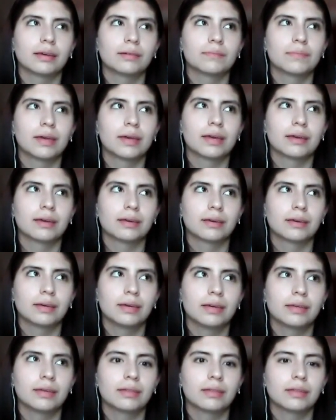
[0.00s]

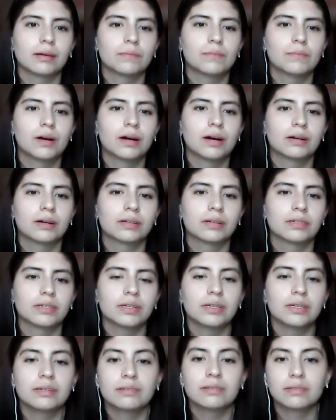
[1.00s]
it much
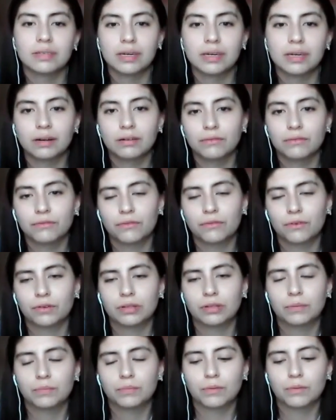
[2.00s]
easier for
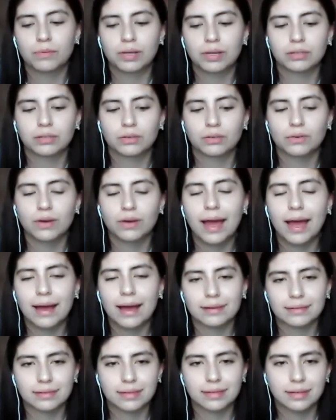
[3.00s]
the public to
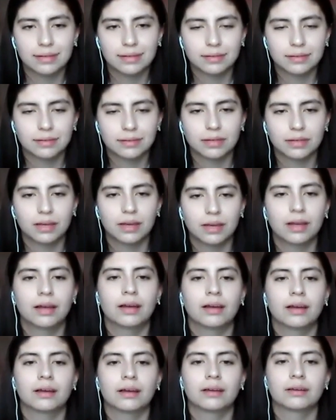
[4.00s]
access
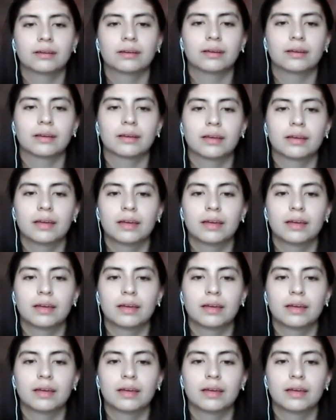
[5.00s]
and